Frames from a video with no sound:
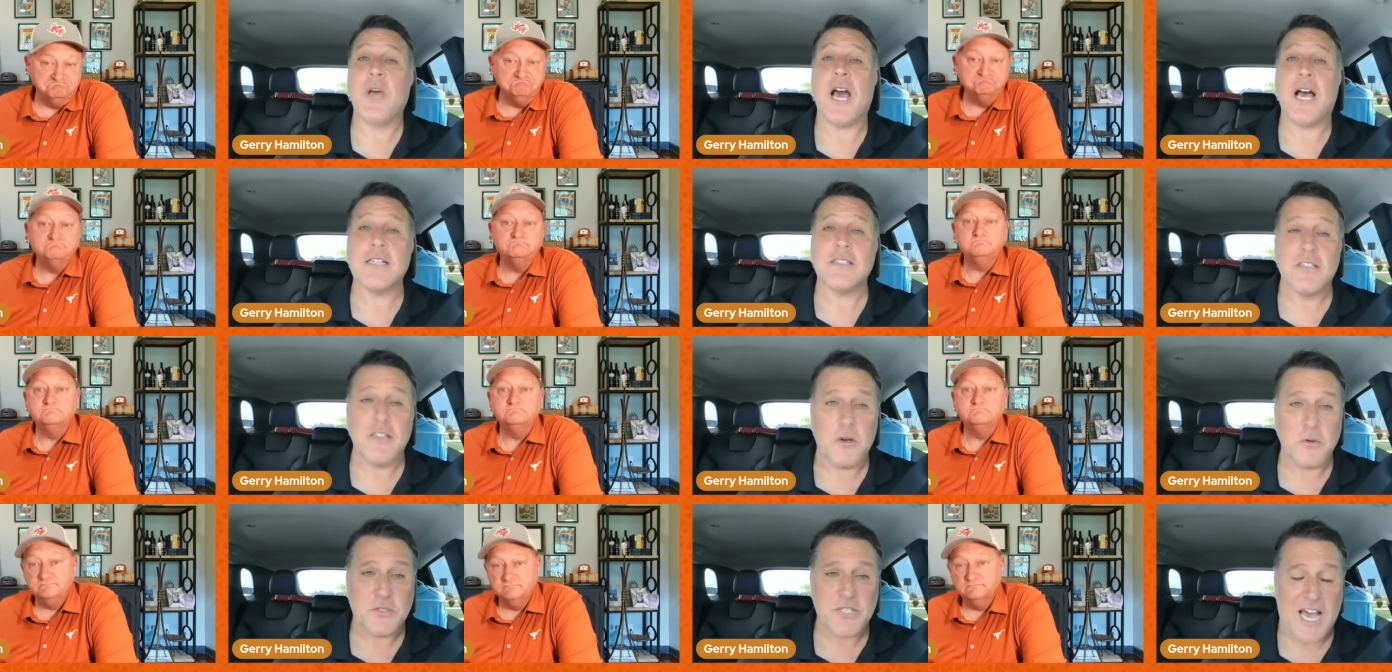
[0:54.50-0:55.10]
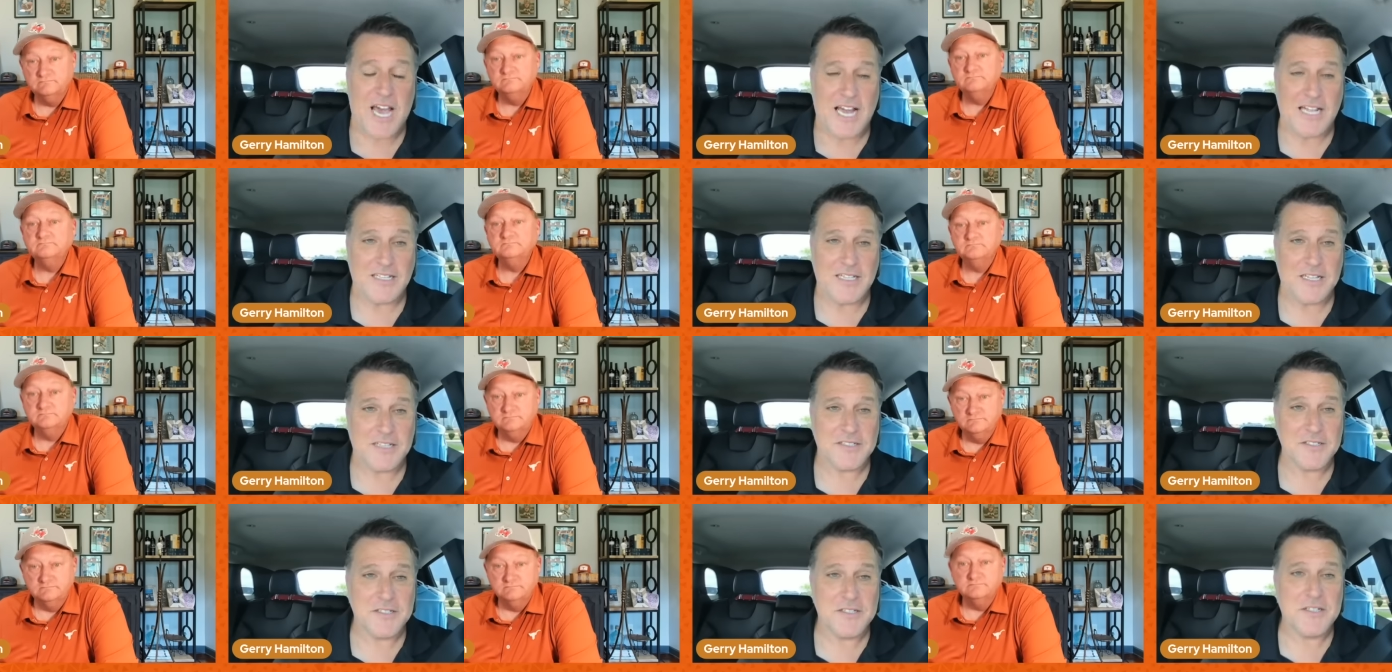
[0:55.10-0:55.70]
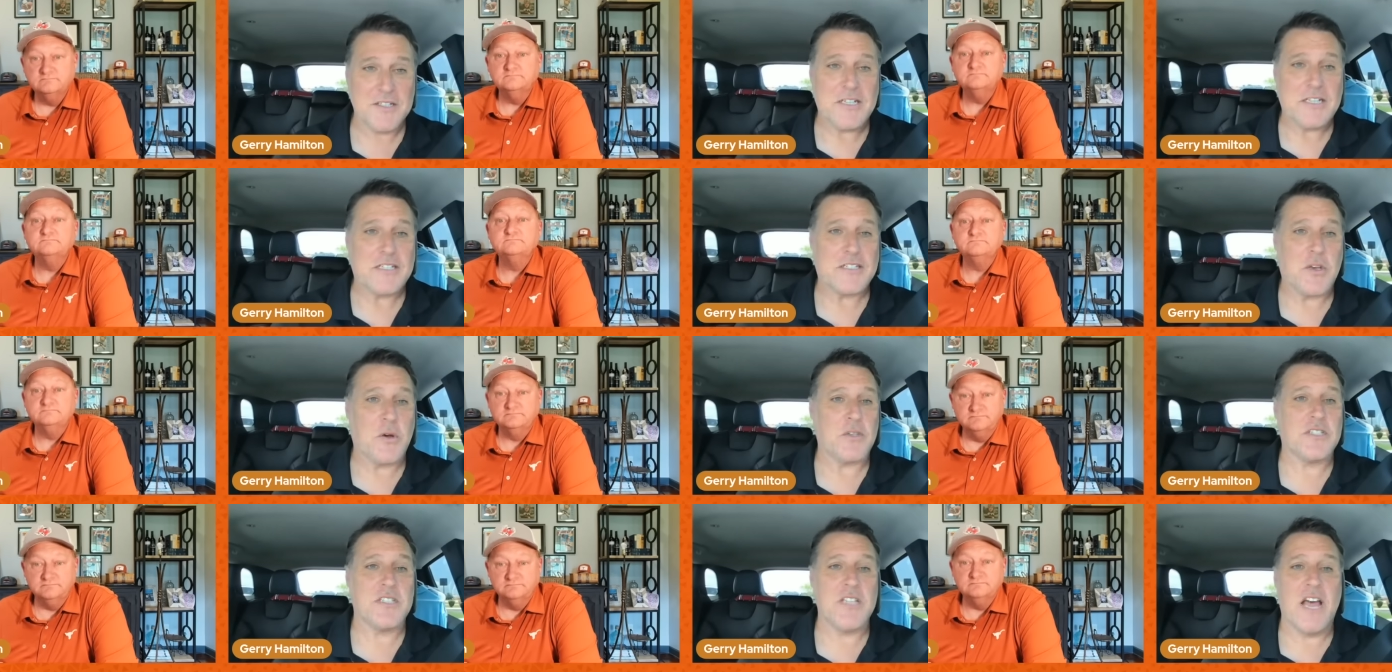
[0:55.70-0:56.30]
Speaker 1: guys know talent.
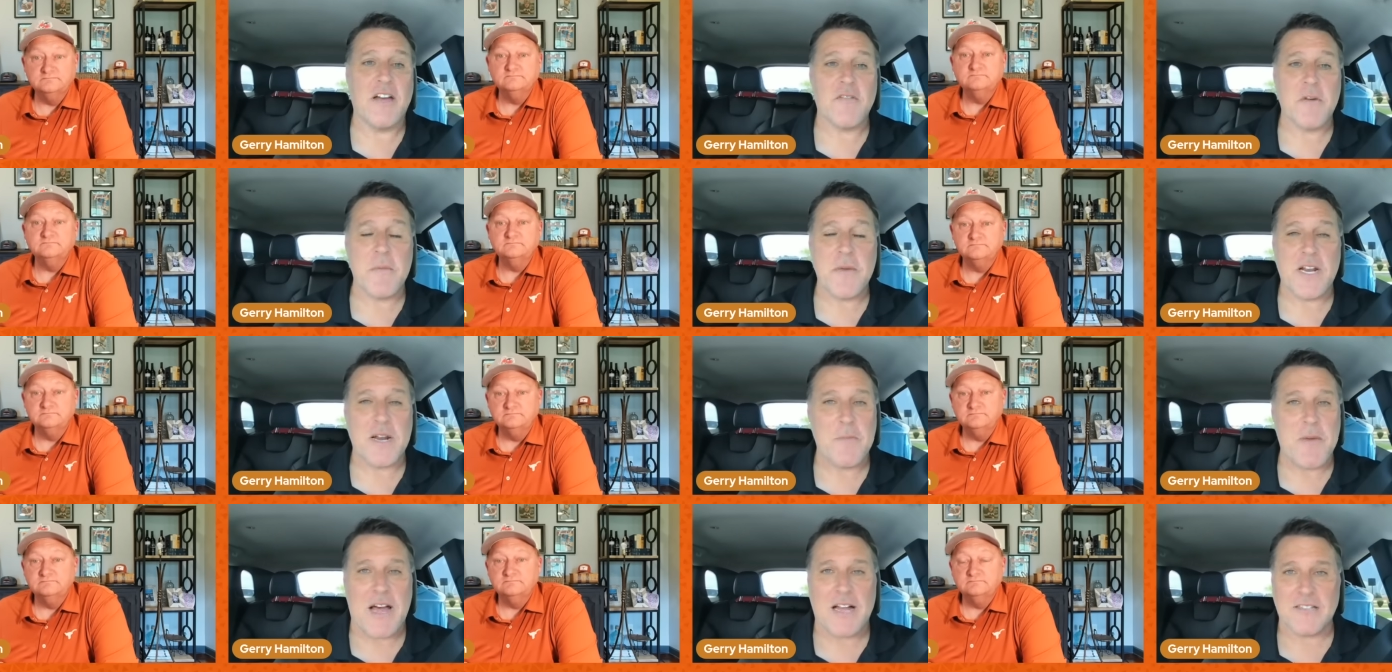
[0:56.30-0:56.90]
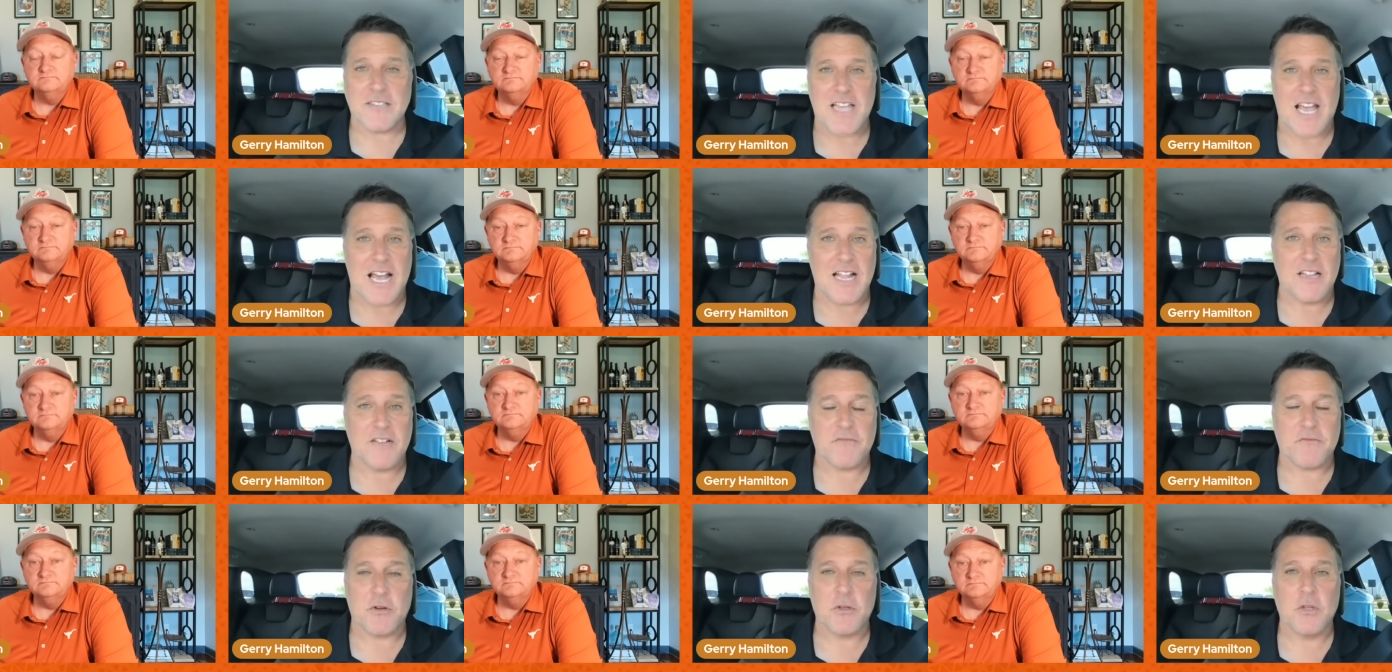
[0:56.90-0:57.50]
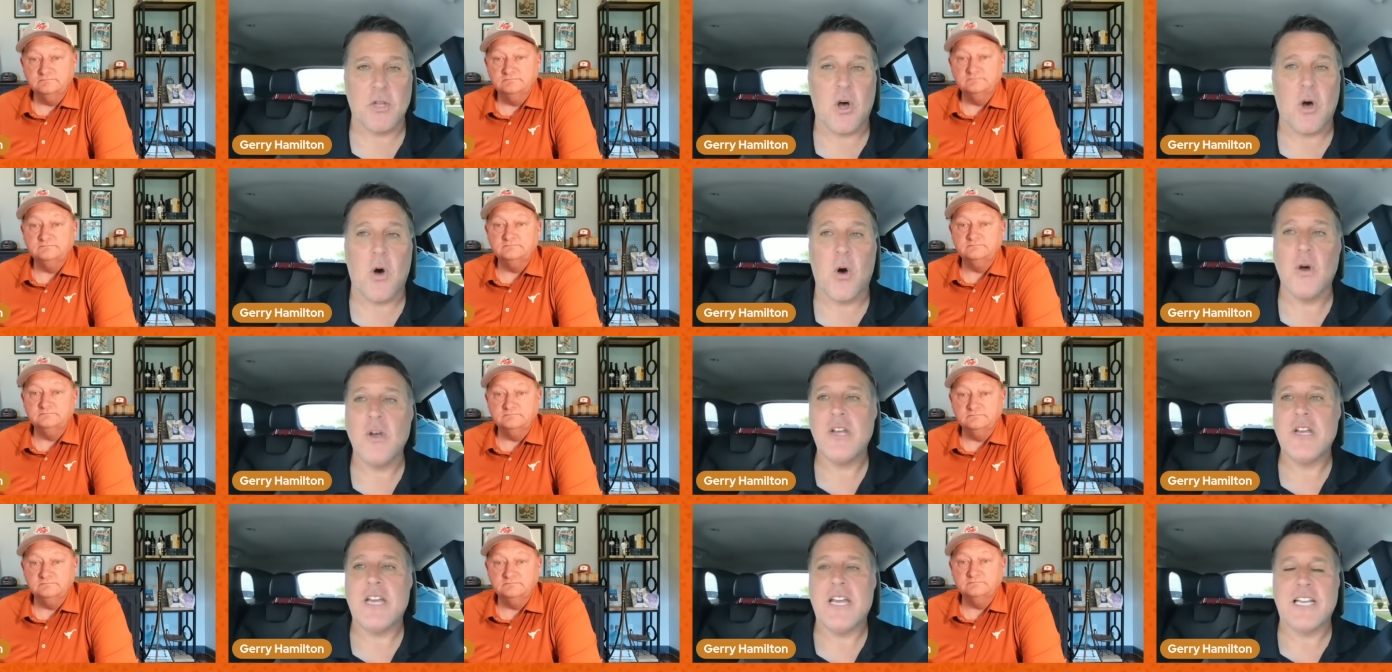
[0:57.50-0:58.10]
So it's never been about talent for
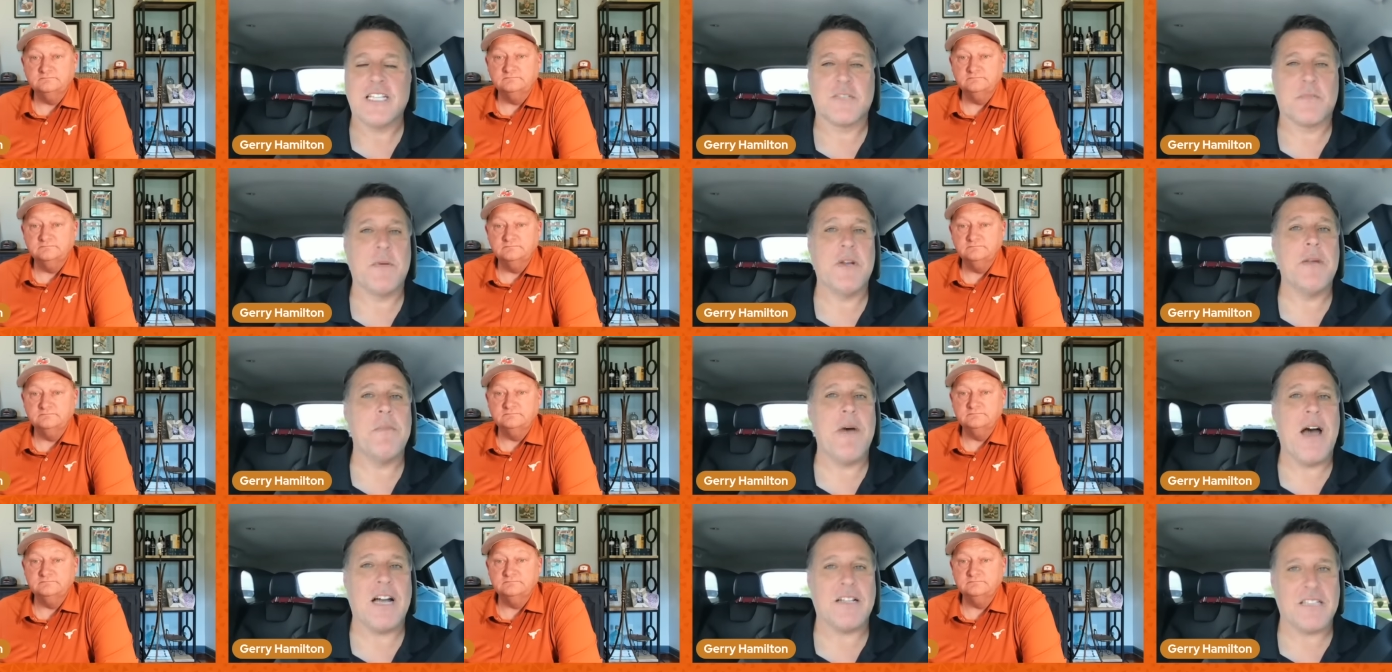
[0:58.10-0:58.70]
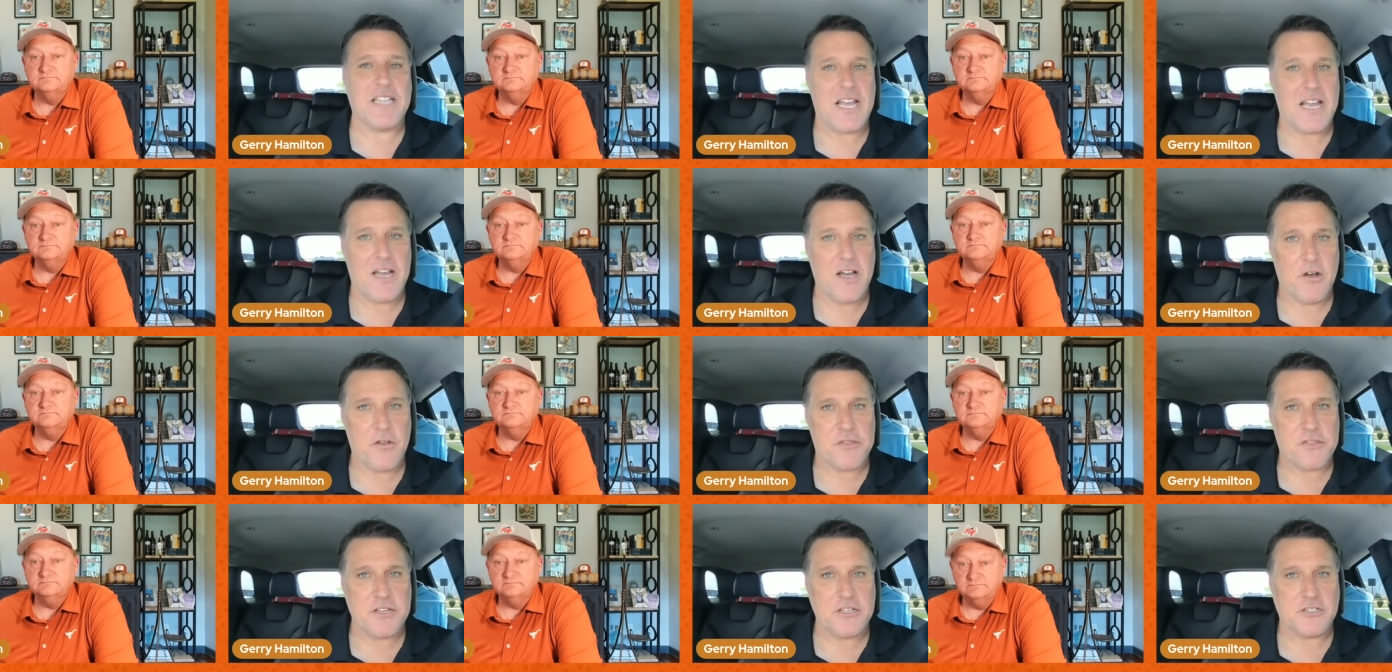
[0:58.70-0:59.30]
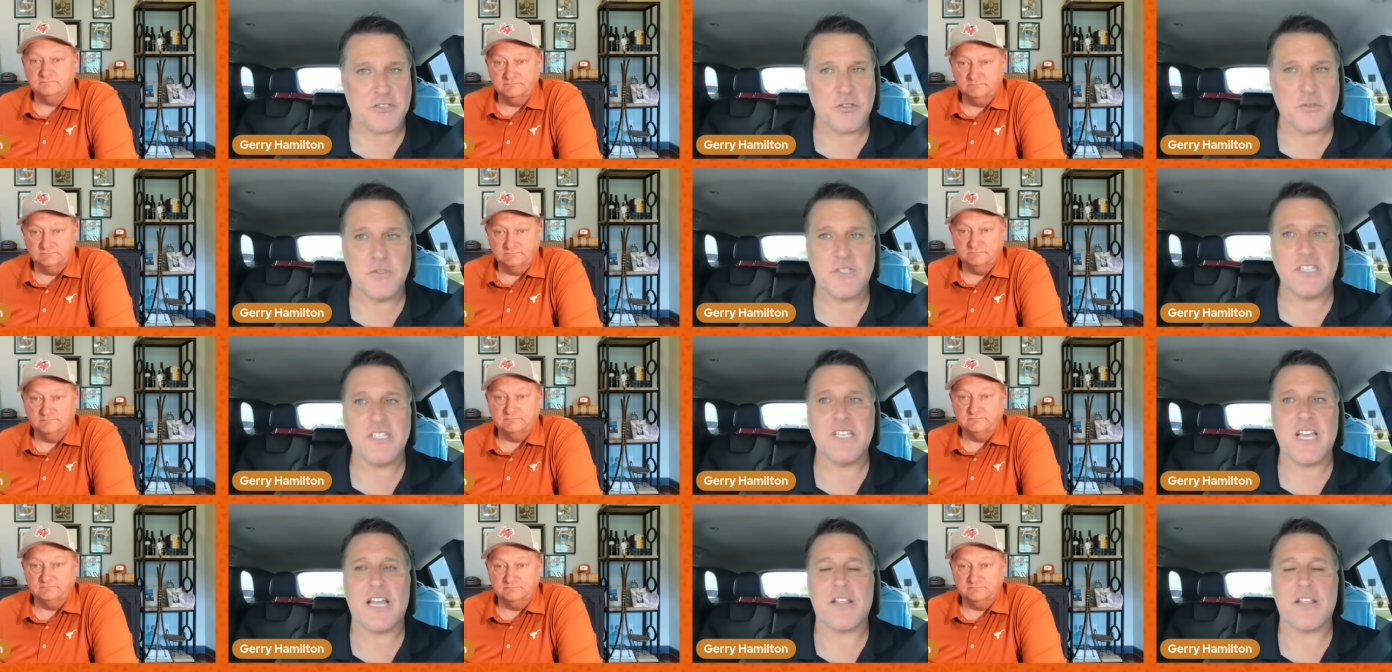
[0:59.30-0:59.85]
Lowell. It's been about the health issues. He's